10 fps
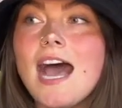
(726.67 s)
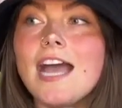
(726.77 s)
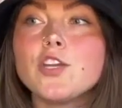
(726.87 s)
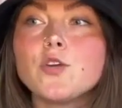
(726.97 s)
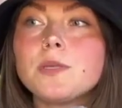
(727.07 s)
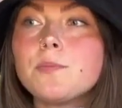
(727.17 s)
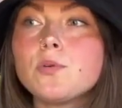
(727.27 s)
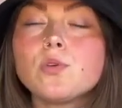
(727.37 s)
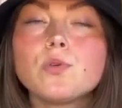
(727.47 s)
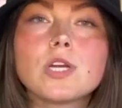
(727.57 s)
I know
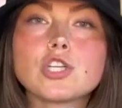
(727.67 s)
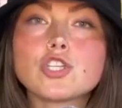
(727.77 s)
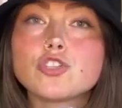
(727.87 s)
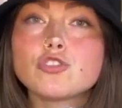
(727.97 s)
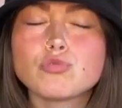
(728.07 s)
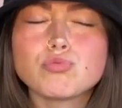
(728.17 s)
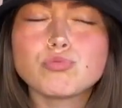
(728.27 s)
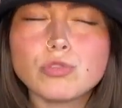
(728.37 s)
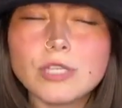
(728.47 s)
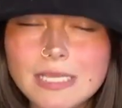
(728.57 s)
people who were
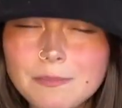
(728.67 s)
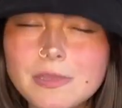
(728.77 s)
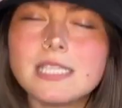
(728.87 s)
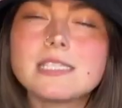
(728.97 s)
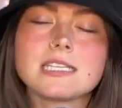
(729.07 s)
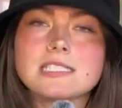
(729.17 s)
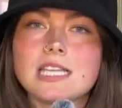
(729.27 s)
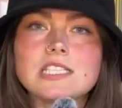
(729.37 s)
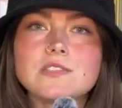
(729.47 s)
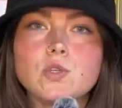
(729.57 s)
extremely
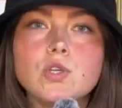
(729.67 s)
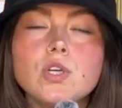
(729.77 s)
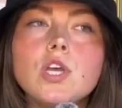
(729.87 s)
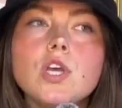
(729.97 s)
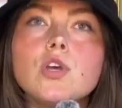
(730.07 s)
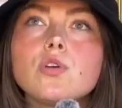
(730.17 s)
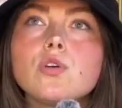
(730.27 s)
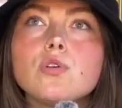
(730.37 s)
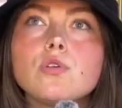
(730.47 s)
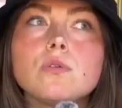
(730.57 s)
successful
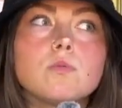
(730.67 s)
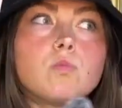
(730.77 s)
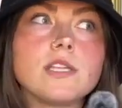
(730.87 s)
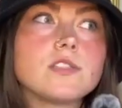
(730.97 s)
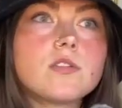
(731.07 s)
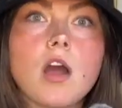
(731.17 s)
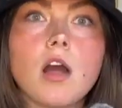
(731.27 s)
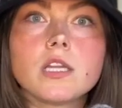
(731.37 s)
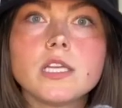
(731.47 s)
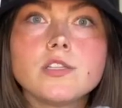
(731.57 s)
who went to
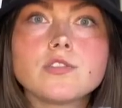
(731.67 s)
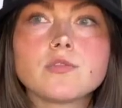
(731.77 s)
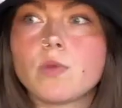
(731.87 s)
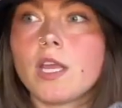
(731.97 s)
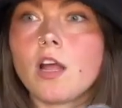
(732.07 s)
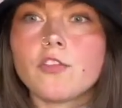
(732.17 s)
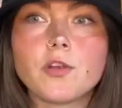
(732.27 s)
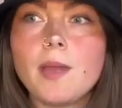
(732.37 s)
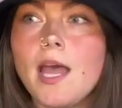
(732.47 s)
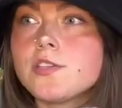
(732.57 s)
college, went and got
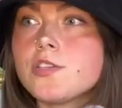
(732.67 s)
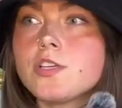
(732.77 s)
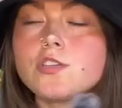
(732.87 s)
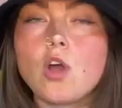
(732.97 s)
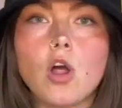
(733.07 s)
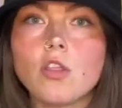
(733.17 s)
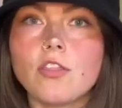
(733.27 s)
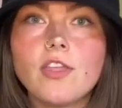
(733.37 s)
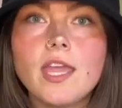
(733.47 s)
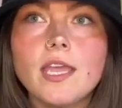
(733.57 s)
their master's, all the
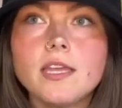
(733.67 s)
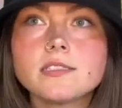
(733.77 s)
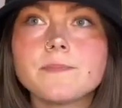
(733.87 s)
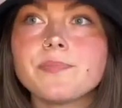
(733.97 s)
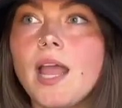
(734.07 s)
things.